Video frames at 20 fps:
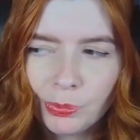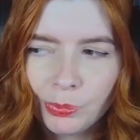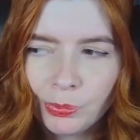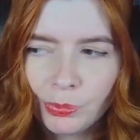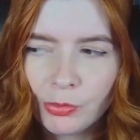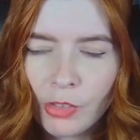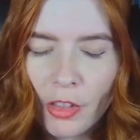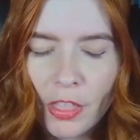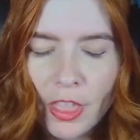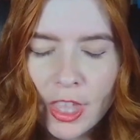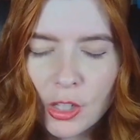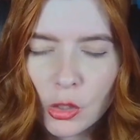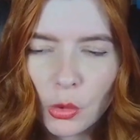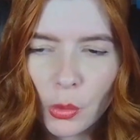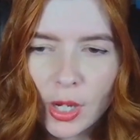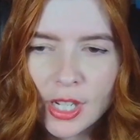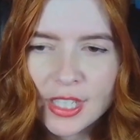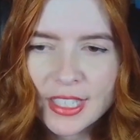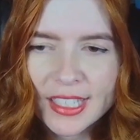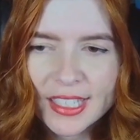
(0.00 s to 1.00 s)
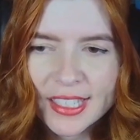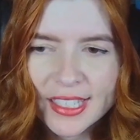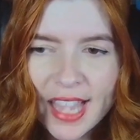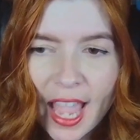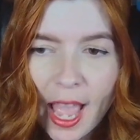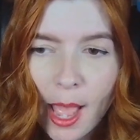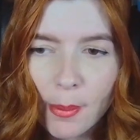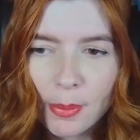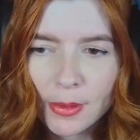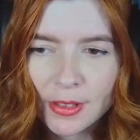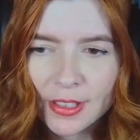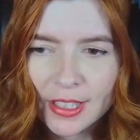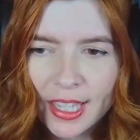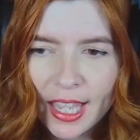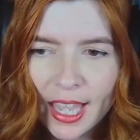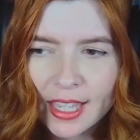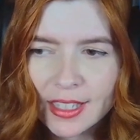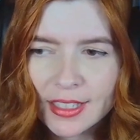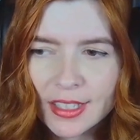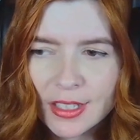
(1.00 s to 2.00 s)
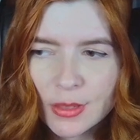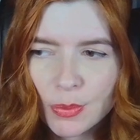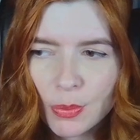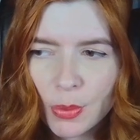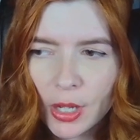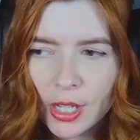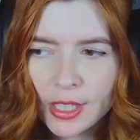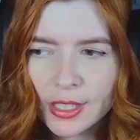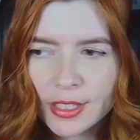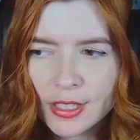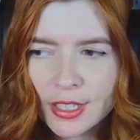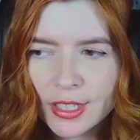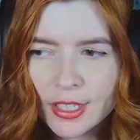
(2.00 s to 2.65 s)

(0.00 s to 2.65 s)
Nothing crazy has happened yet, but